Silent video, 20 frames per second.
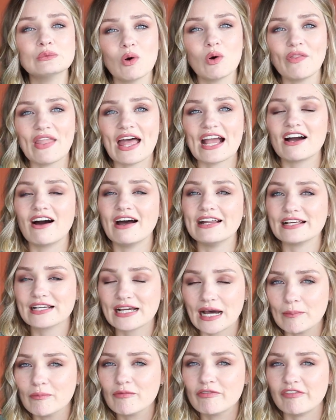want that kind of
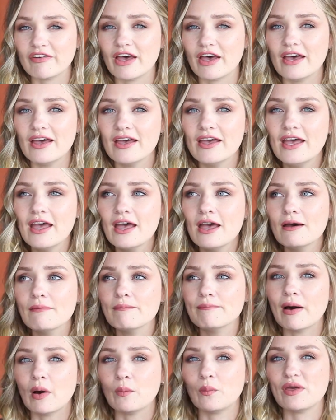comfort,
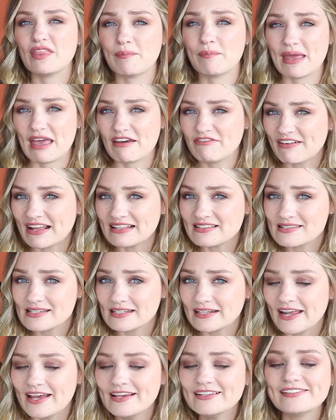but with a bit of
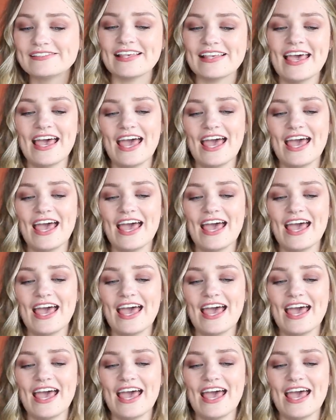fanciness.